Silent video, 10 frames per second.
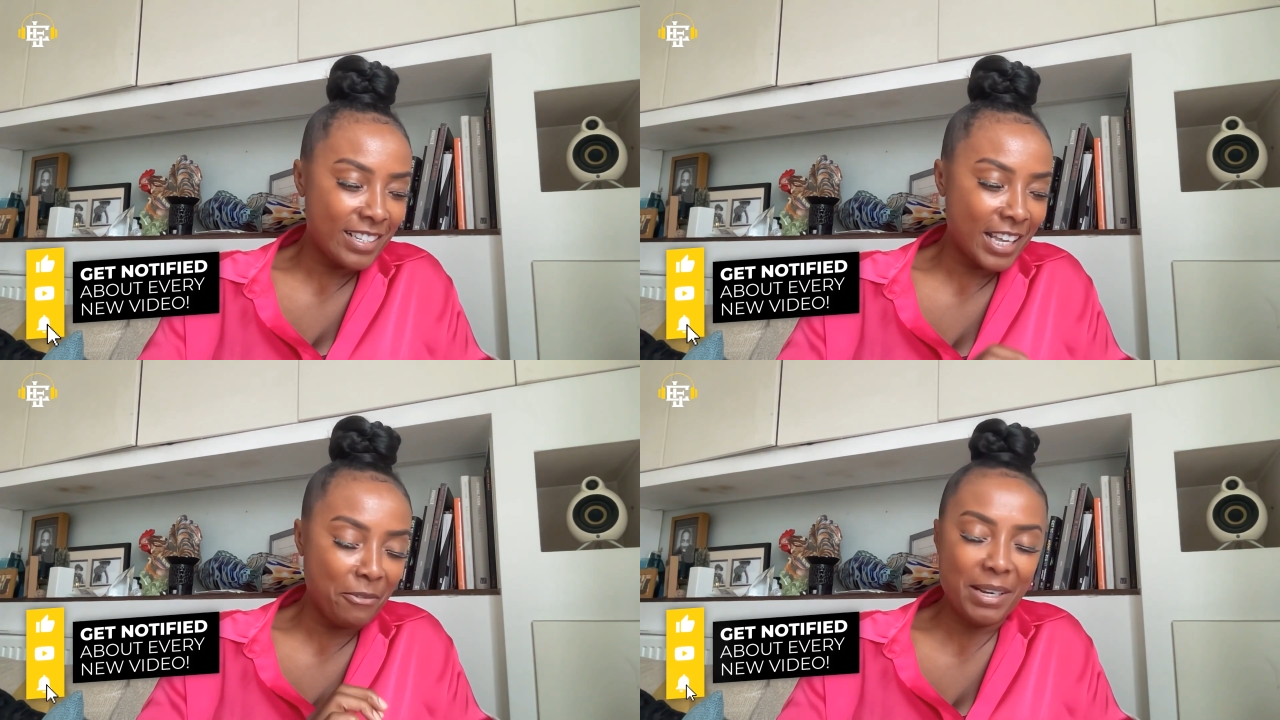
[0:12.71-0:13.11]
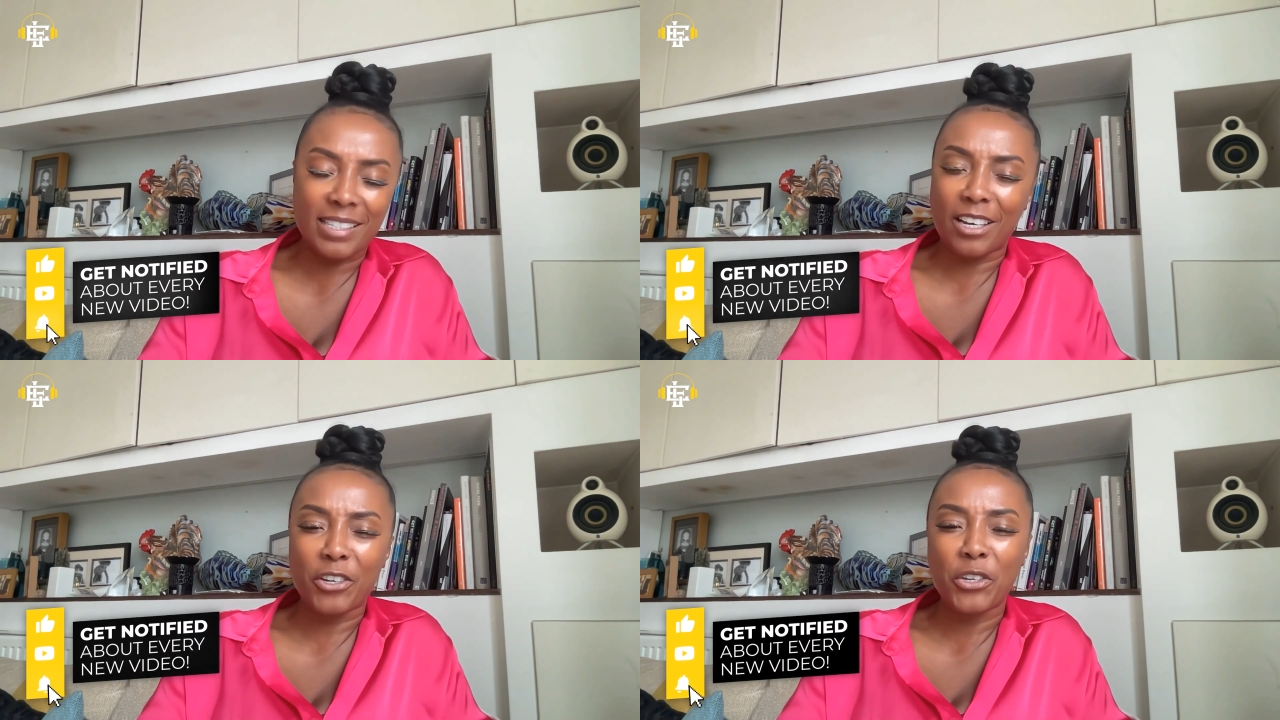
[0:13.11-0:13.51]
They always say,
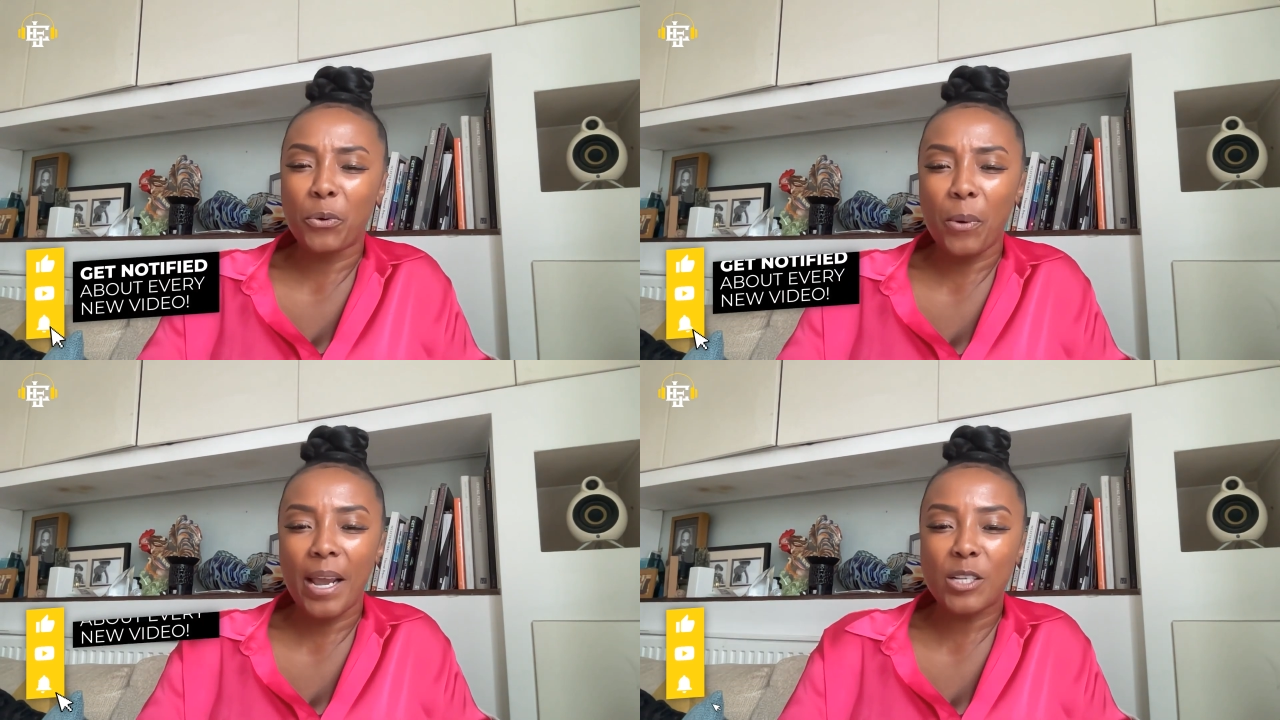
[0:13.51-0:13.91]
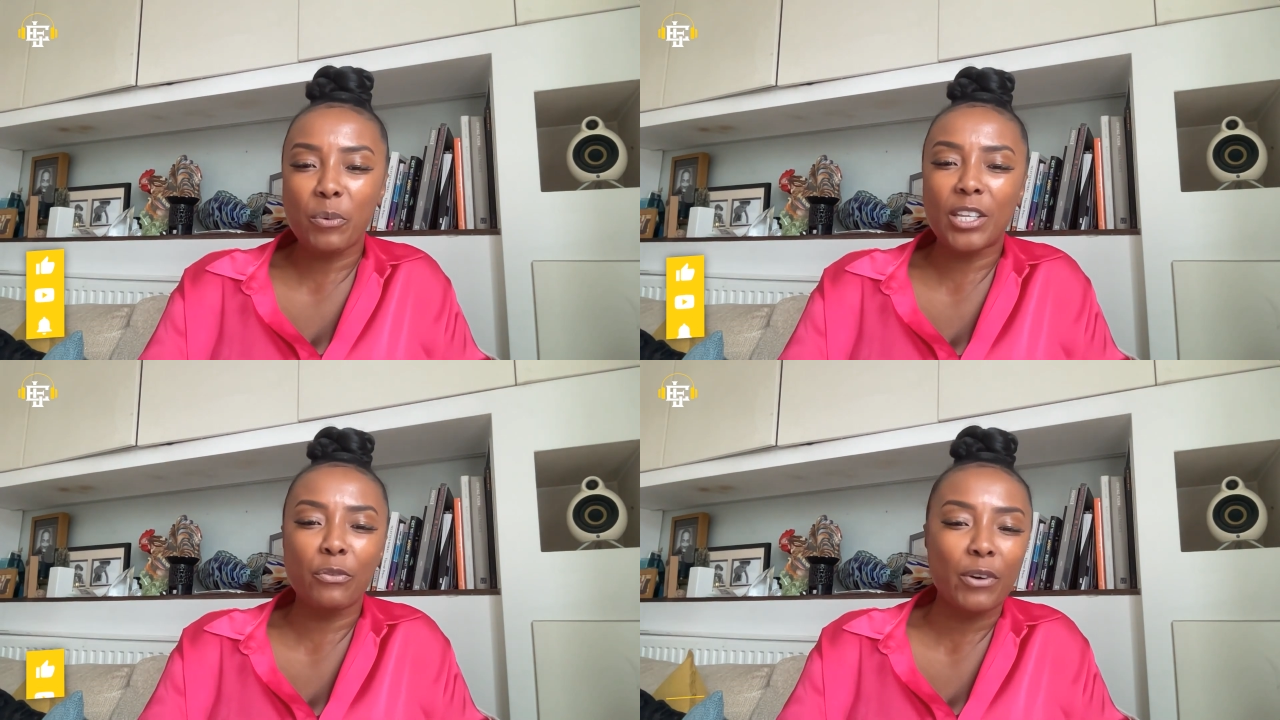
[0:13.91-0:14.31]
"Oh, you're always
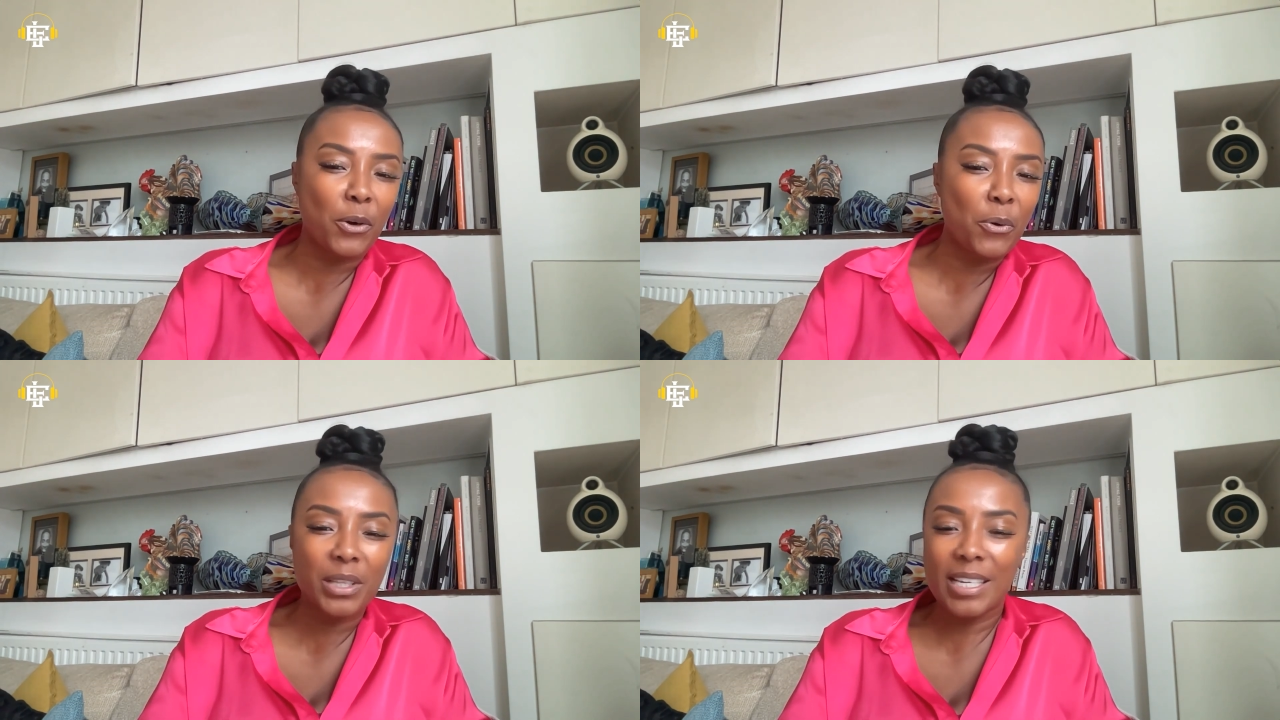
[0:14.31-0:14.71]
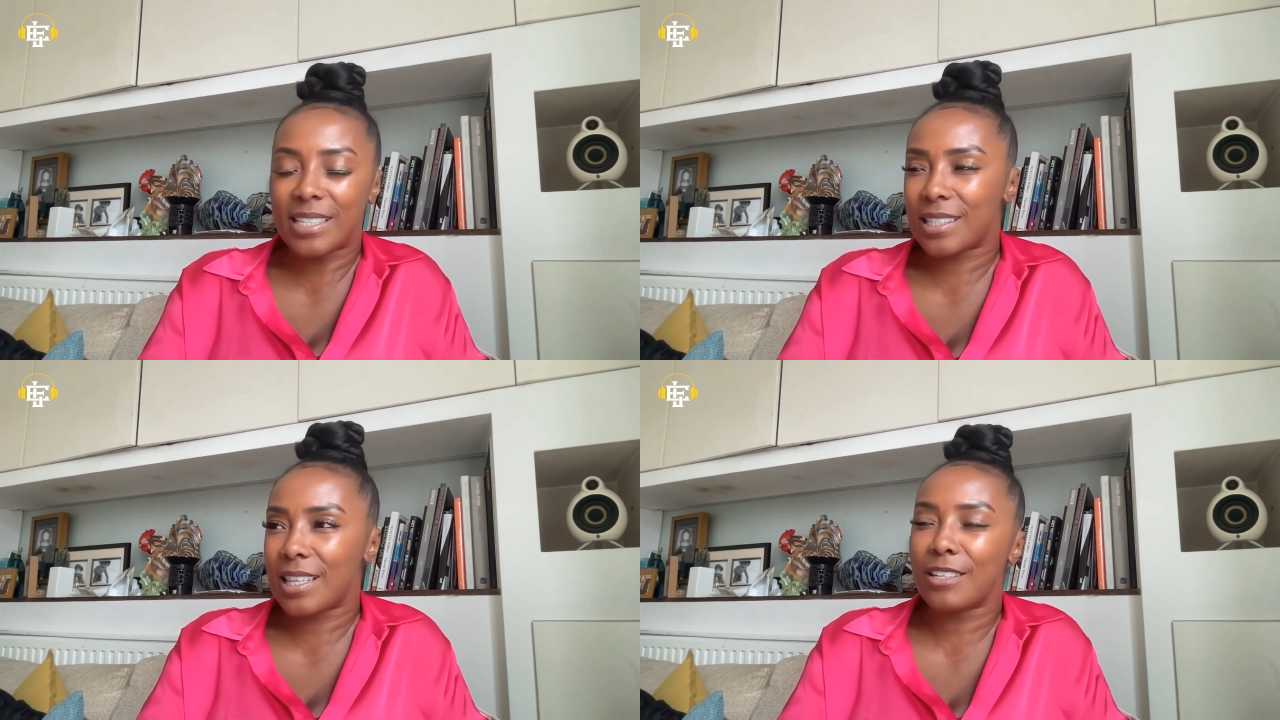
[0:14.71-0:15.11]
winning. You've always got all these
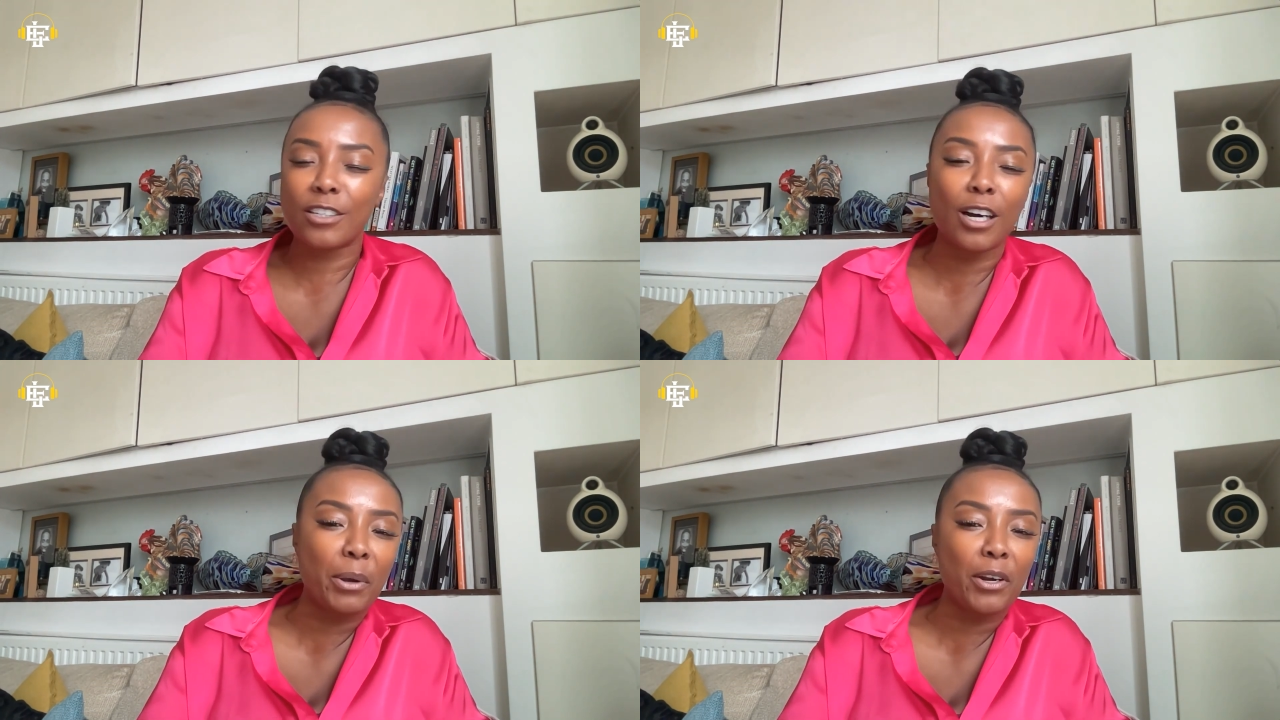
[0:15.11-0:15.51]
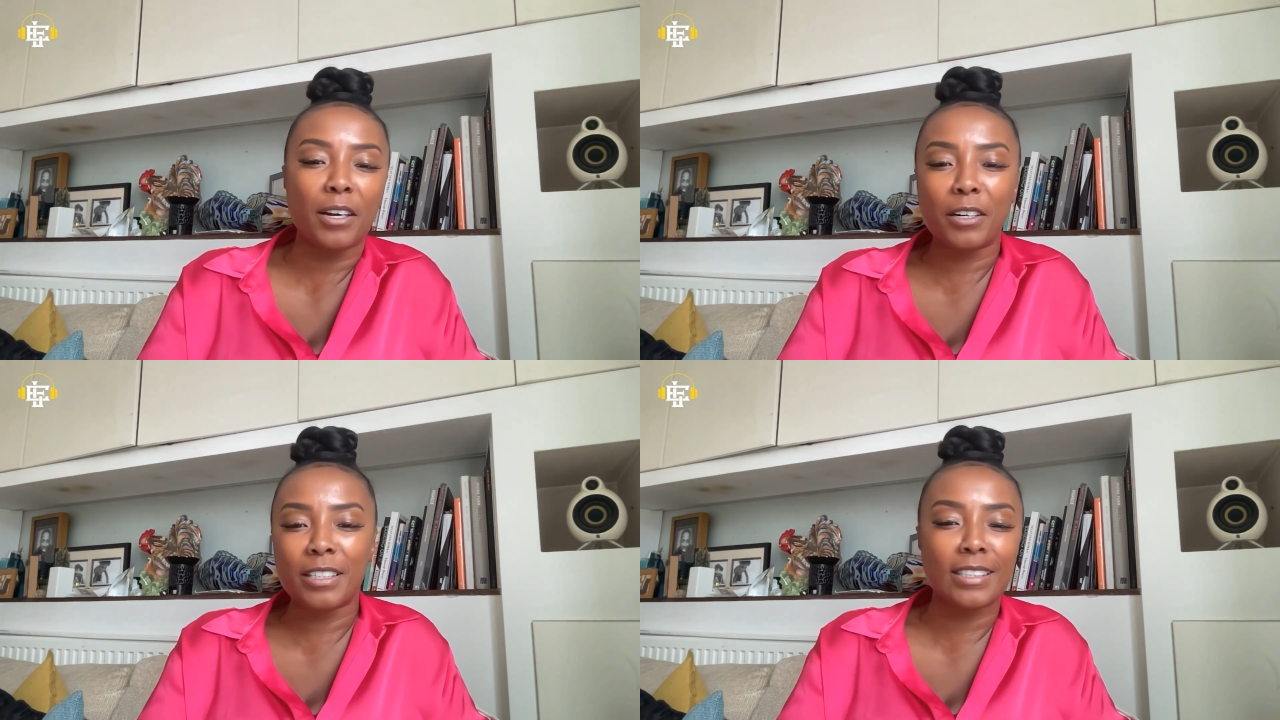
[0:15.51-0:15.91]
things going on."
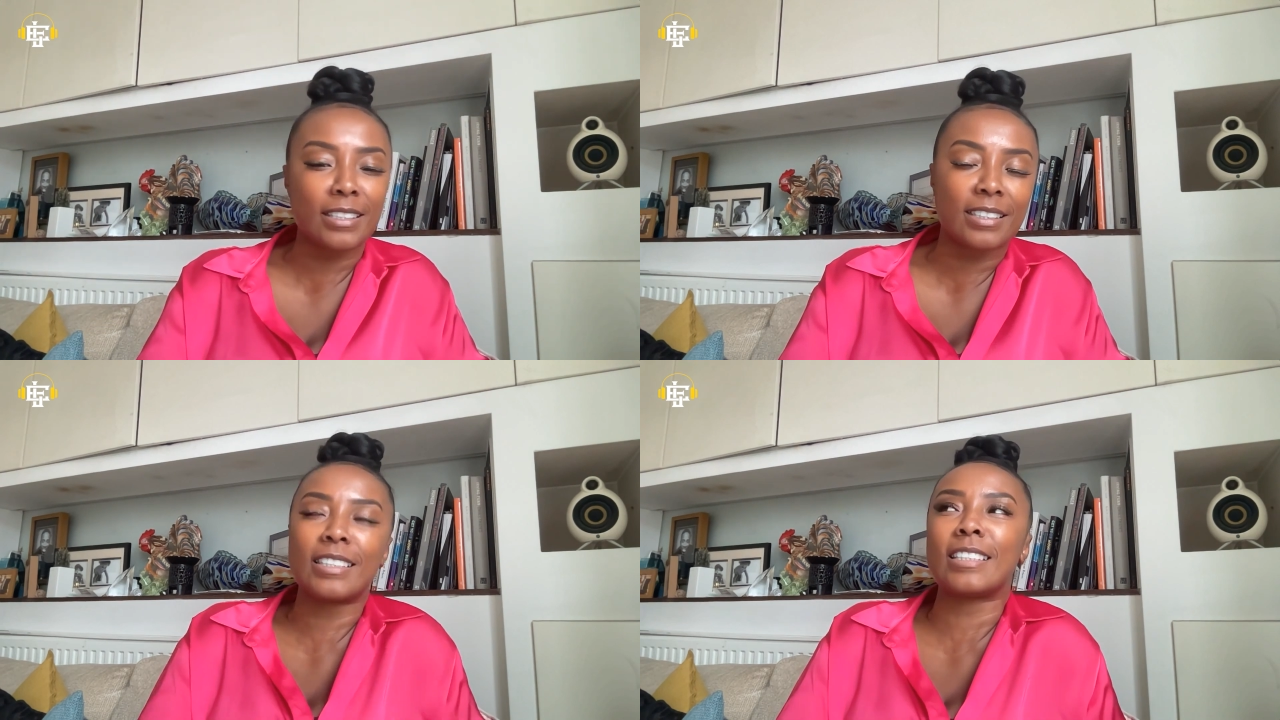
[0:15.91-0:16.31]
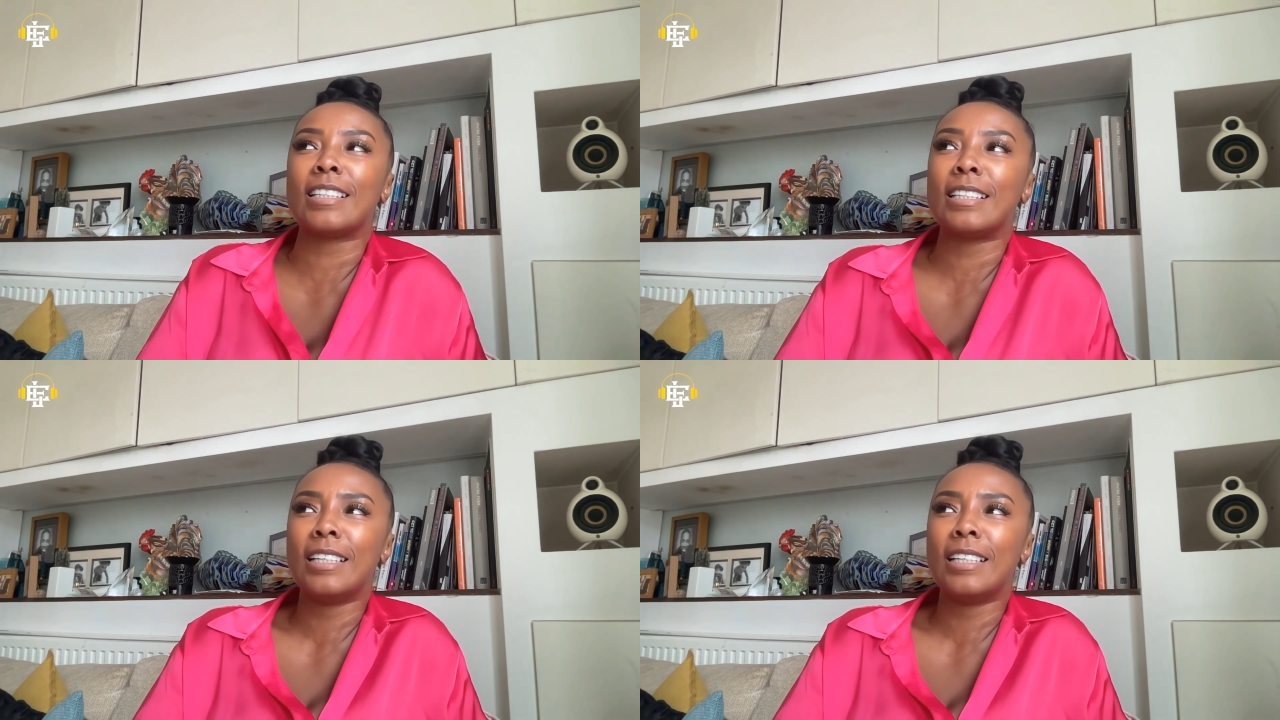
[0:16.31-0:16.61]
And da da da da.